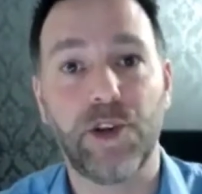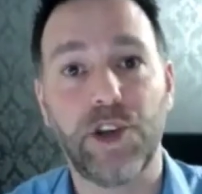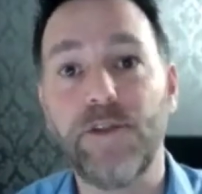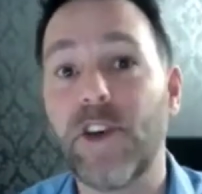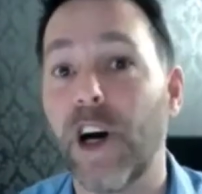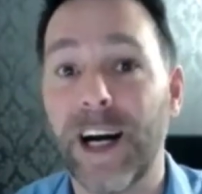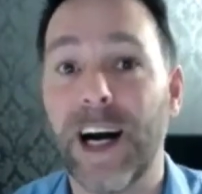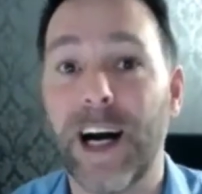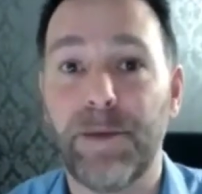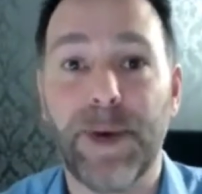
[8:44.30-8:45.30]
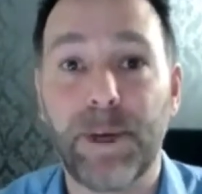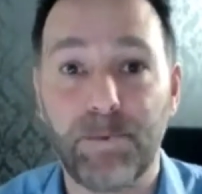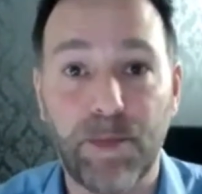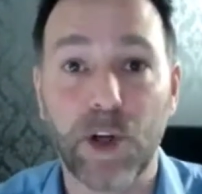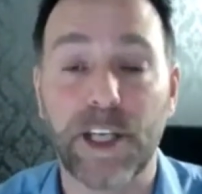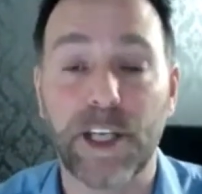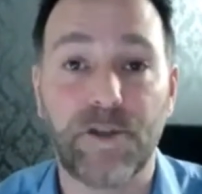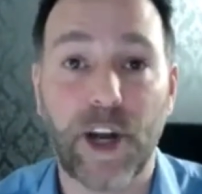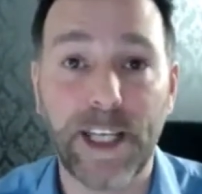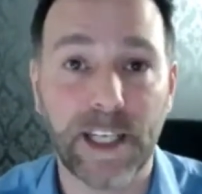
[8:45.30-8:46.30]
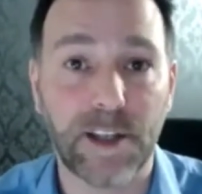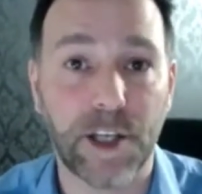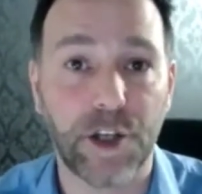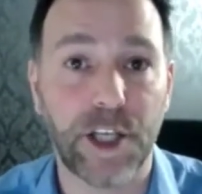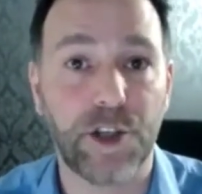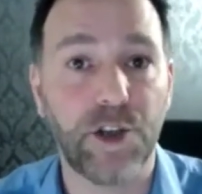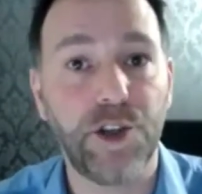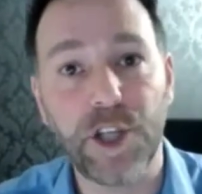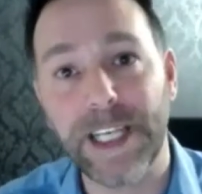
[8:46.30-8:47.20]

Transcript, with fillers: So you've got a big body of writing that you can use.